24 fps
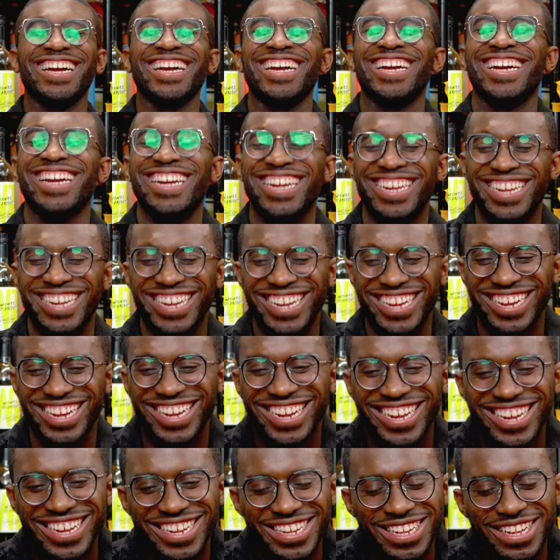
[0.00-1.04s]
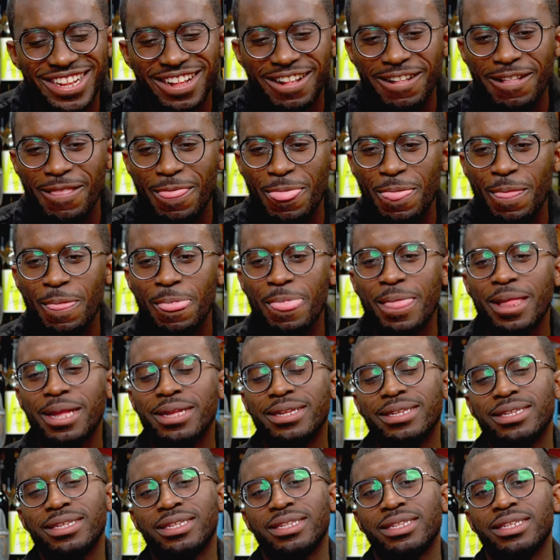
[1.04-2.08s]
intentional pause. But yeah, just
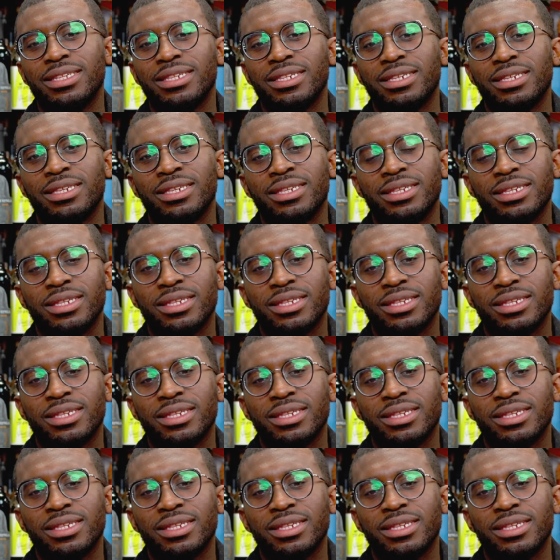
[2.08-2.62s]
curiosity.